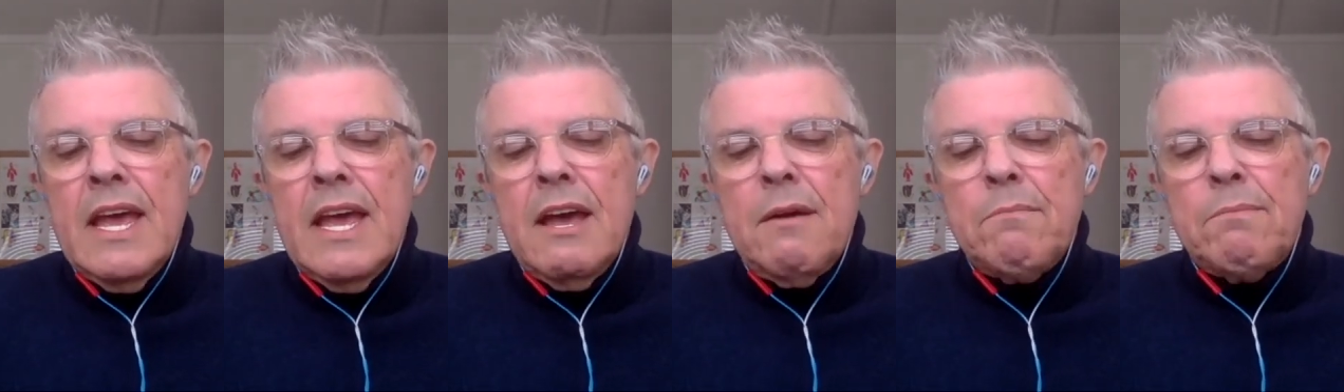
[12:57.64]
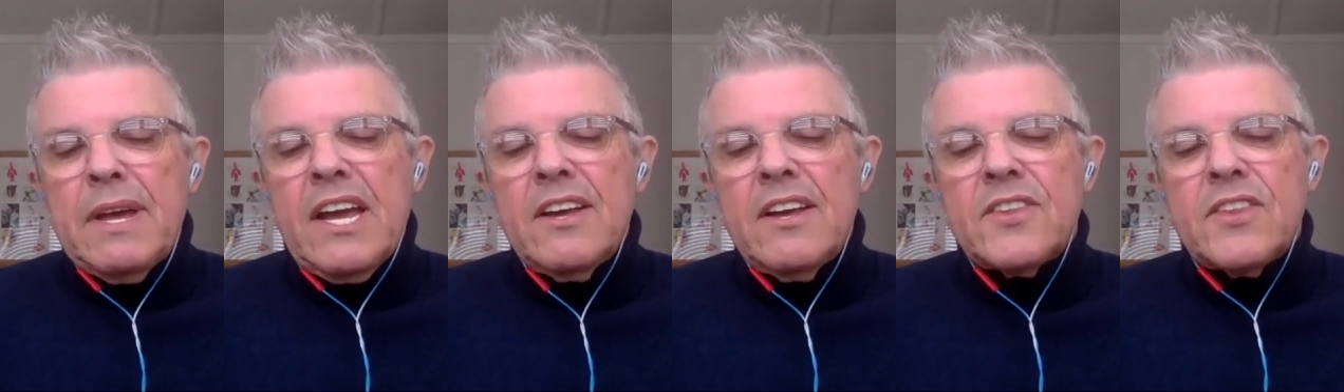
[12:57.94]

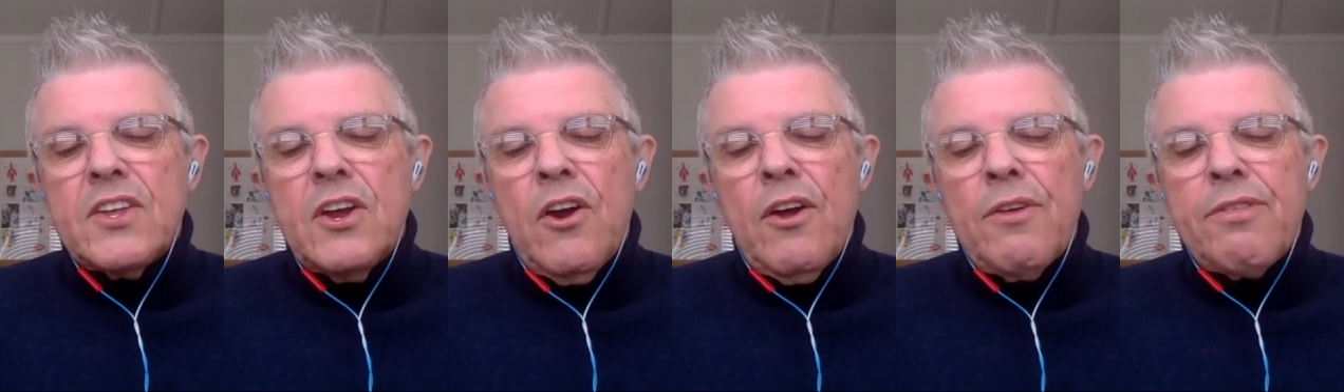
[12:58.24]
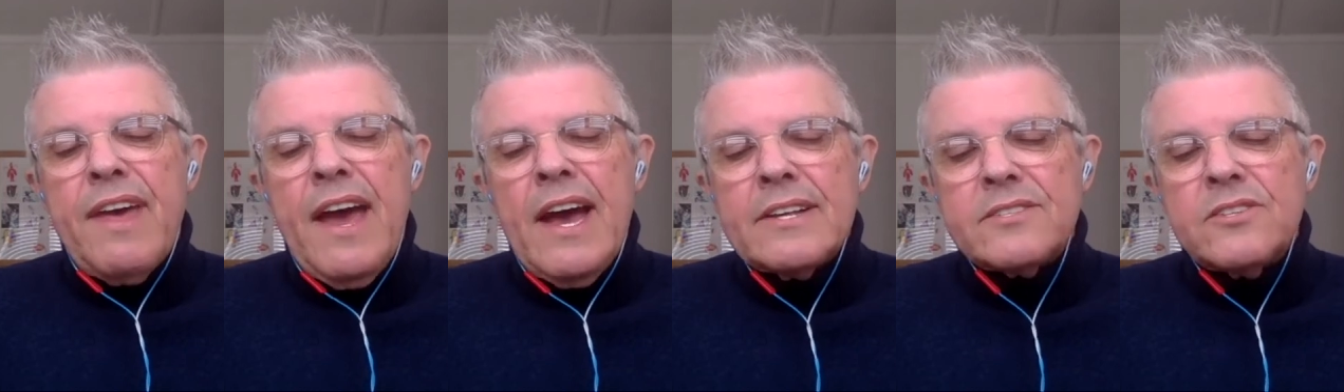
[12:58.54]
Because there are
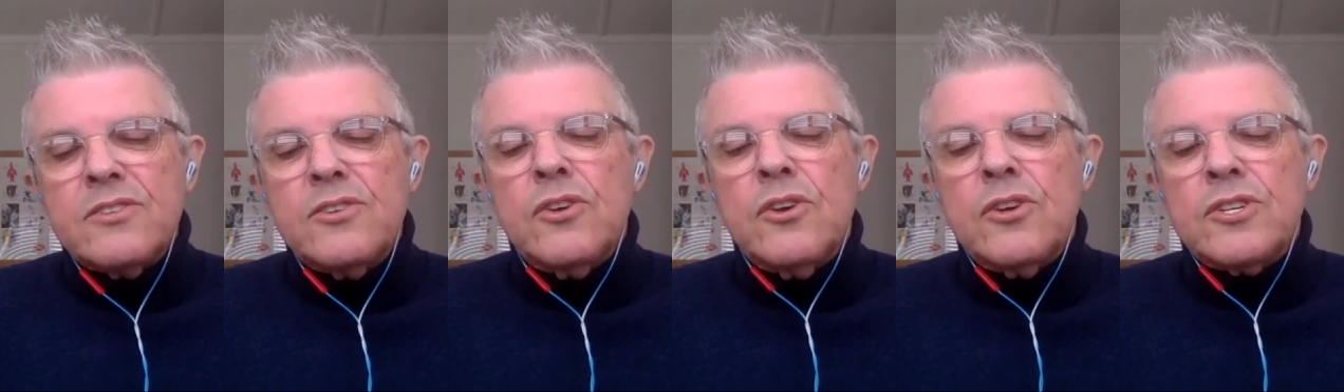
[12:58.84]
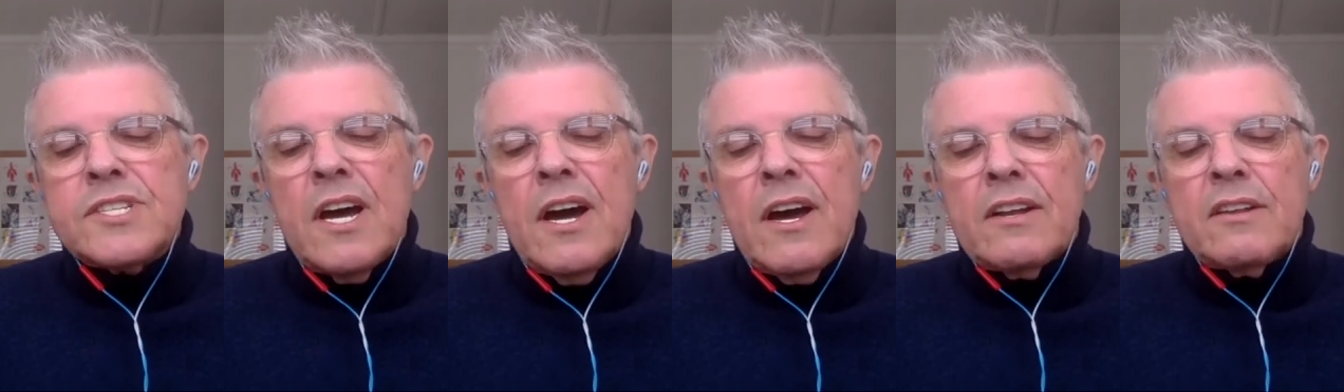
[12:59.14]
1,000 new
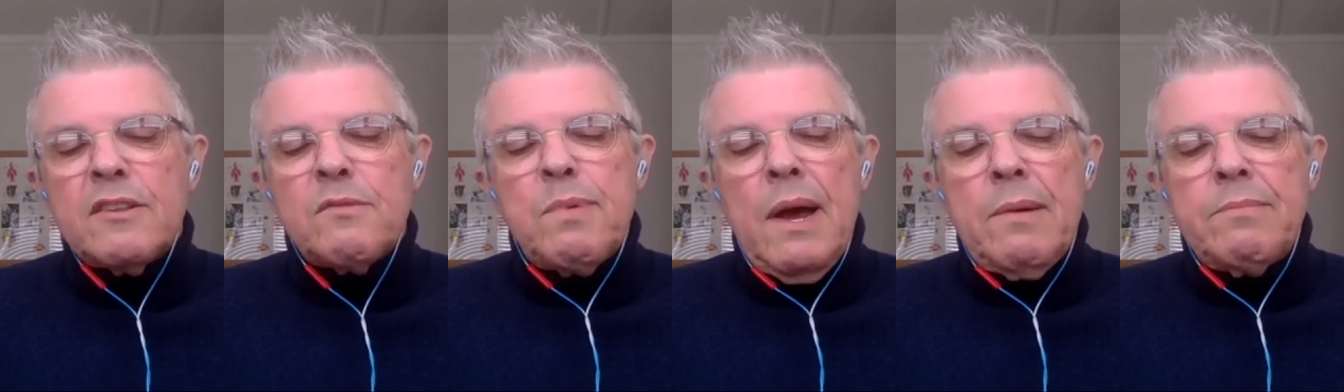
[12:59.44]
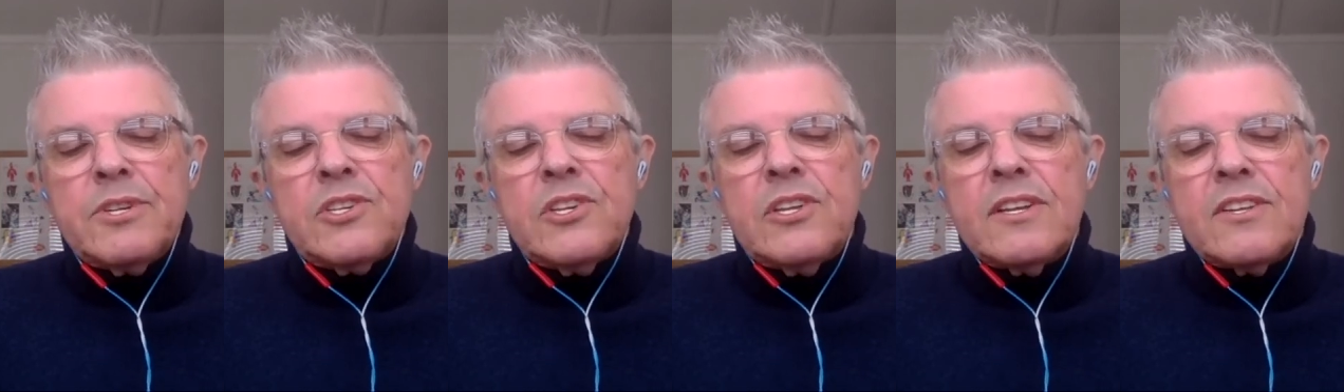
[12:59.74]
titles
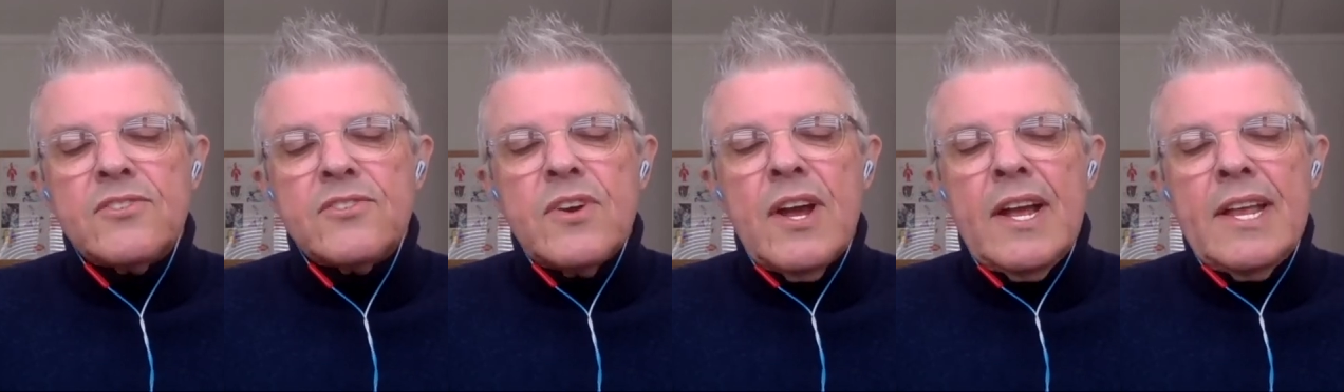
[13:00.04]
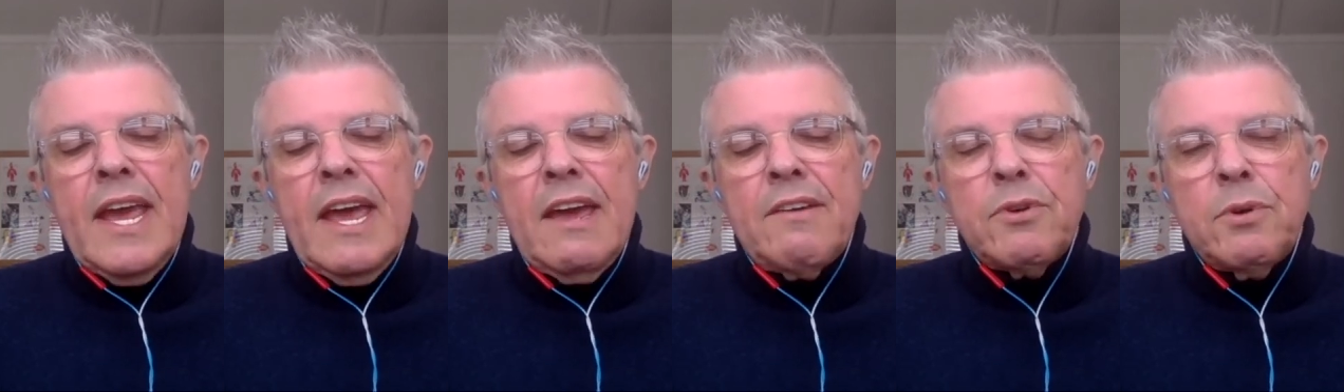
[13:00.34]
published in
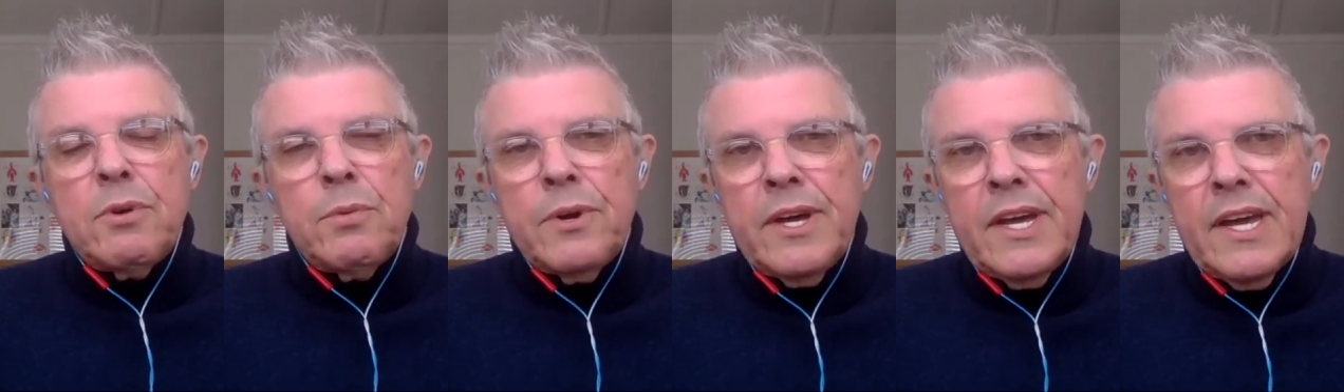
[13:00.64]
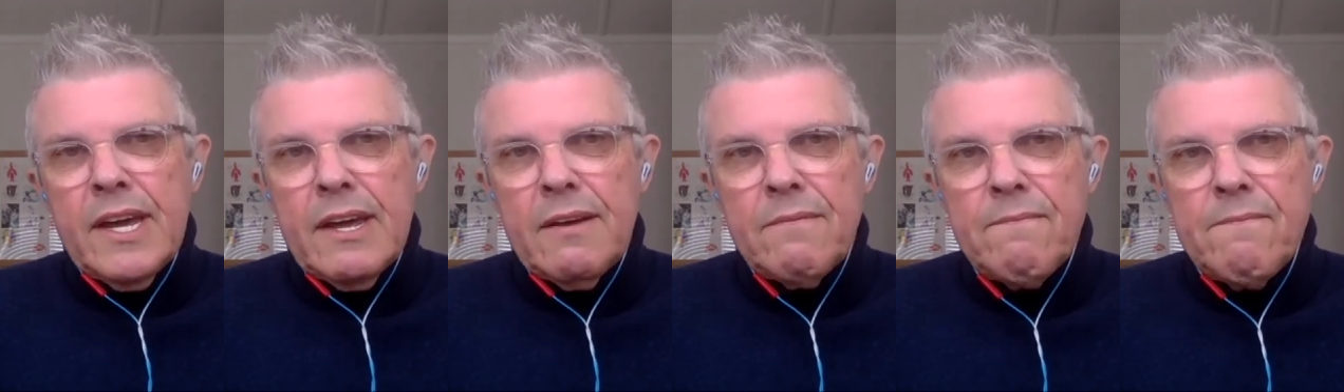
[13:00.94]
Australia every week.
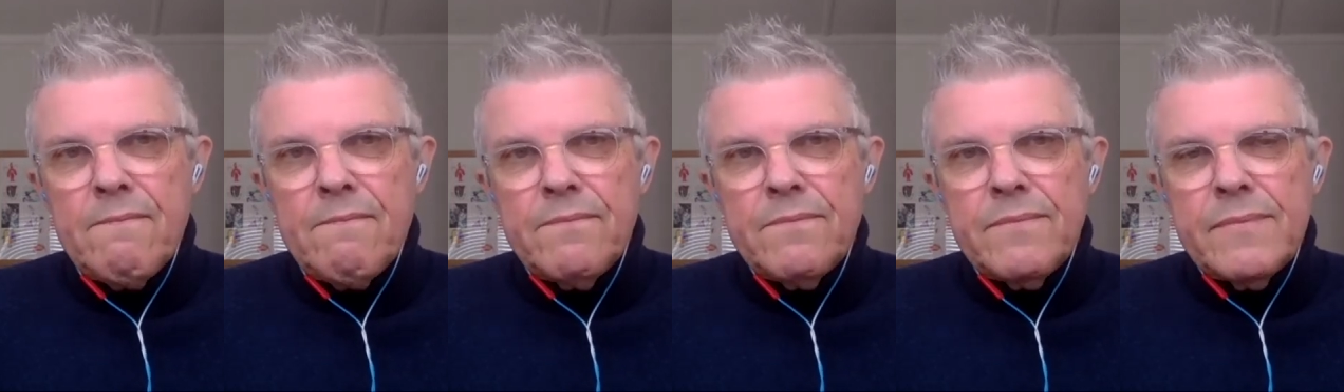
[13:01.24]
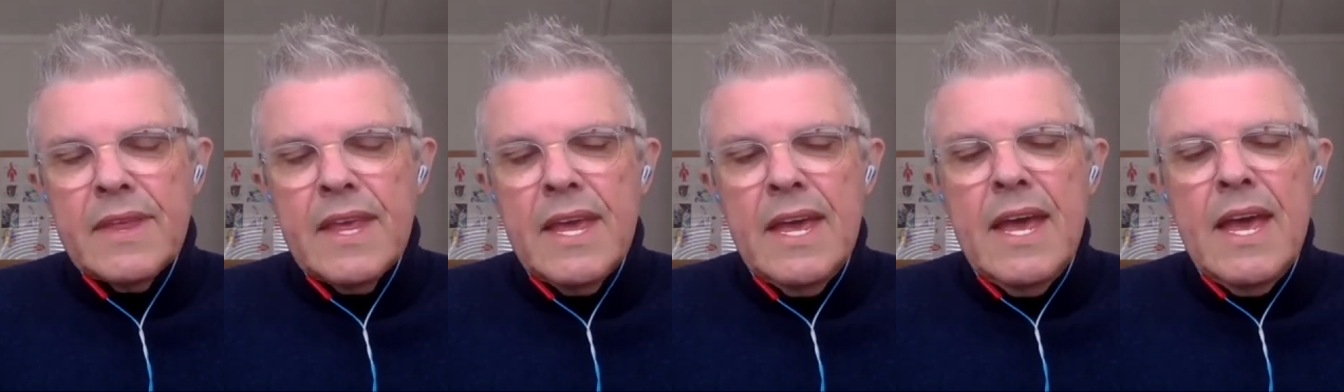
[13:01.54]

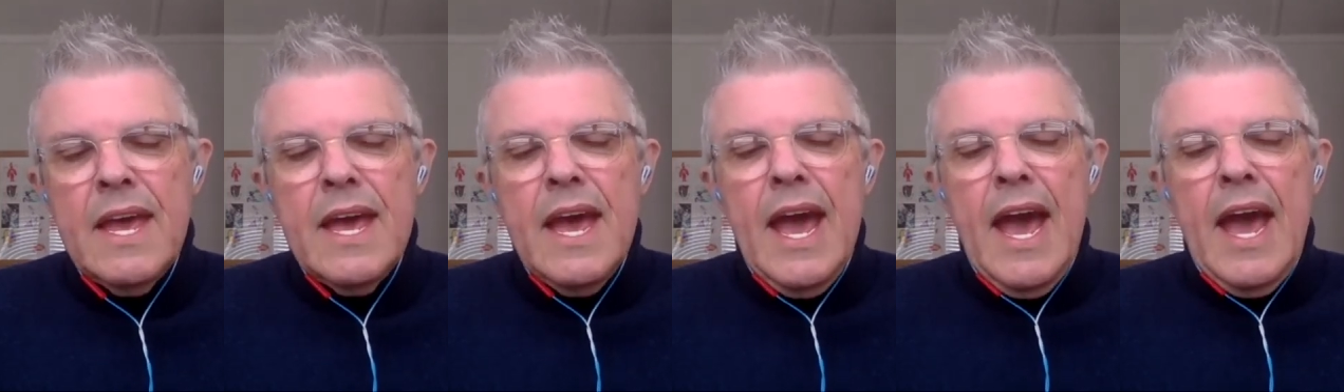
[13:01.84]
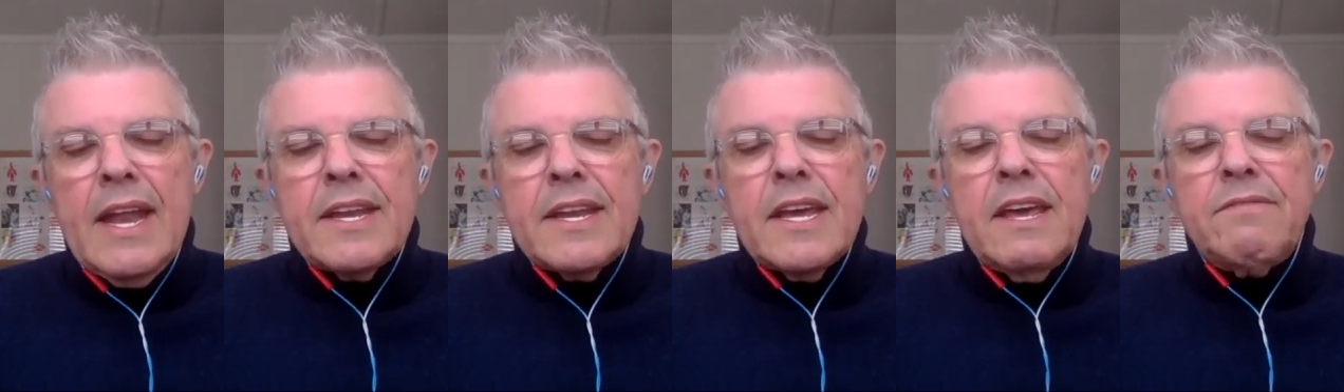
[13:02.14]

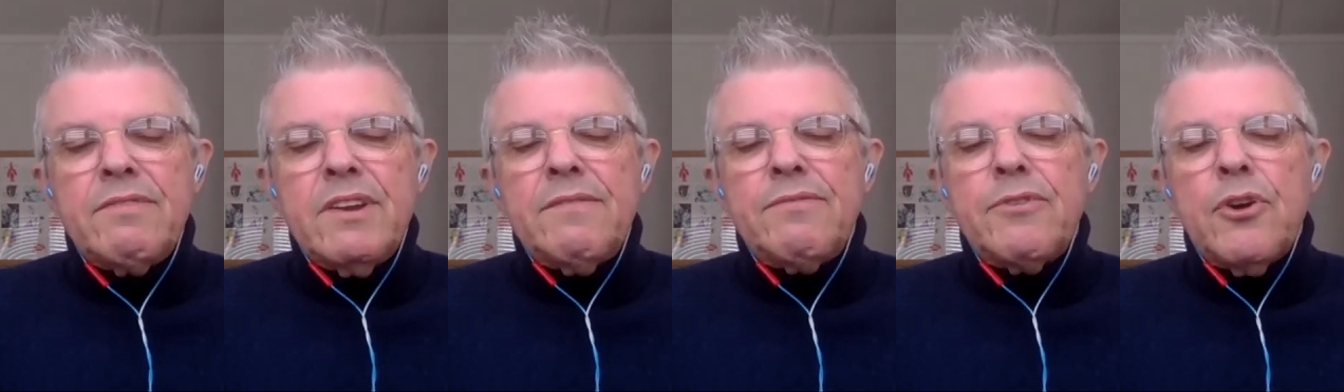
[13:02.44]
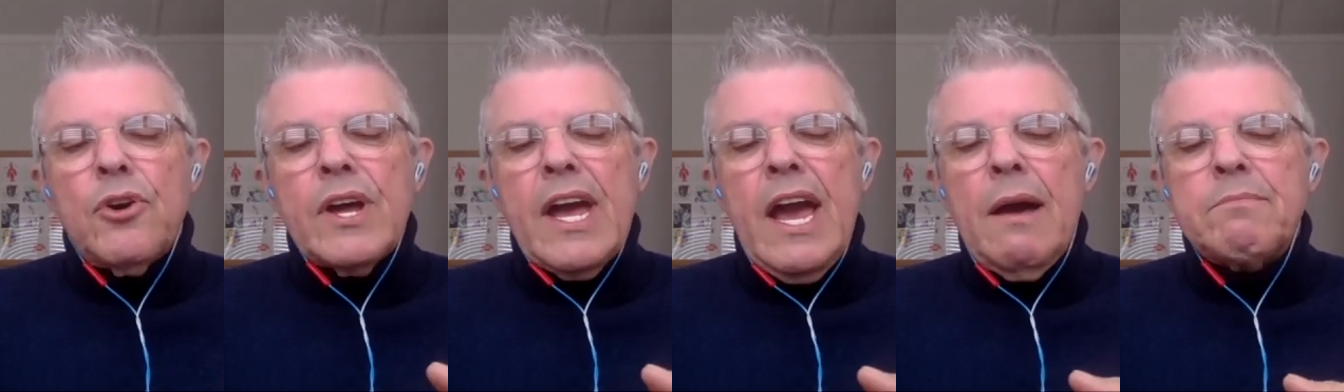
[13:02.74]
And even if
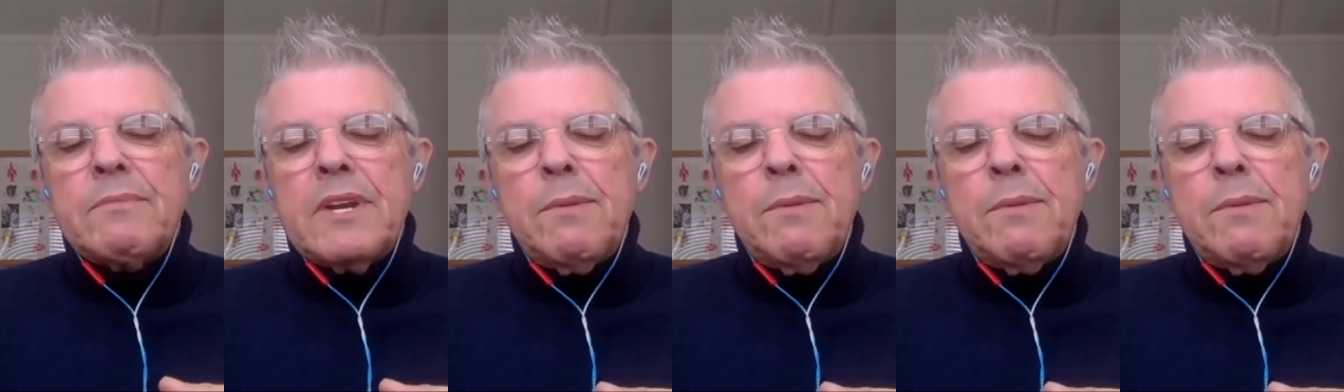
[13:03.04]
your company